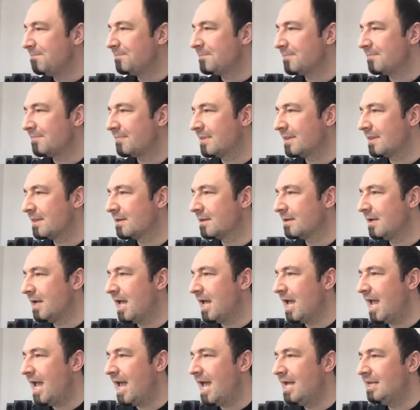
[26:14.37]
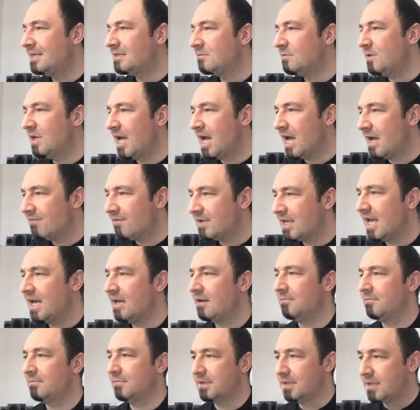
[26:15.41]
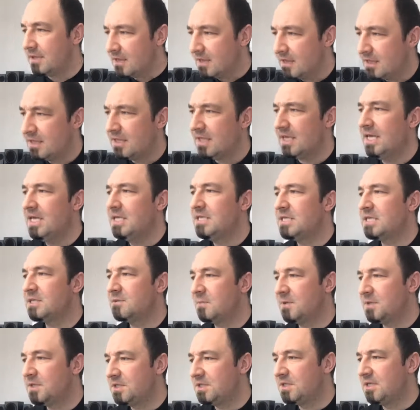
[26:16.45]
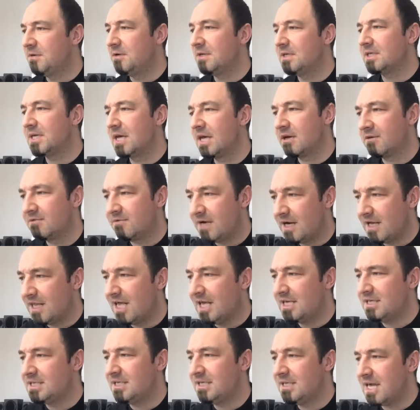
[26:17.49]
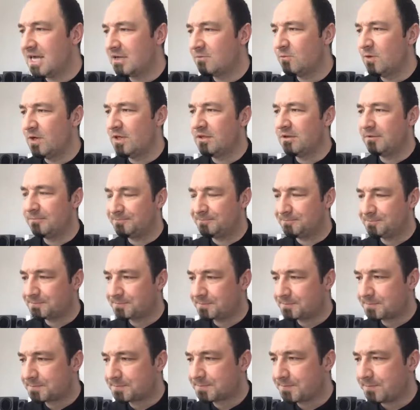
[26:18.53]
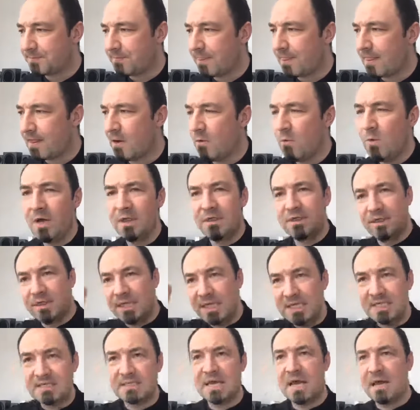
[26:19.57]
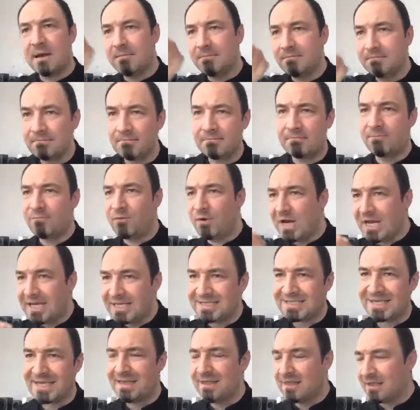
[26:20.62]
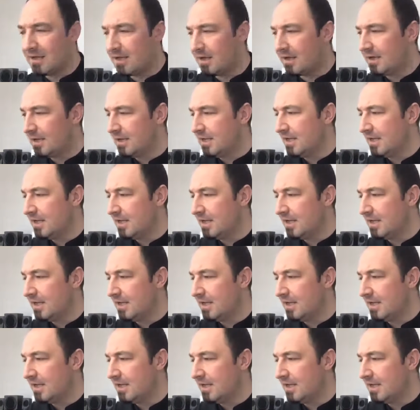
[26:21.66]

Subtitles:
And we have, again, the easiest way to do it, kind of highlighting that with these breaks in the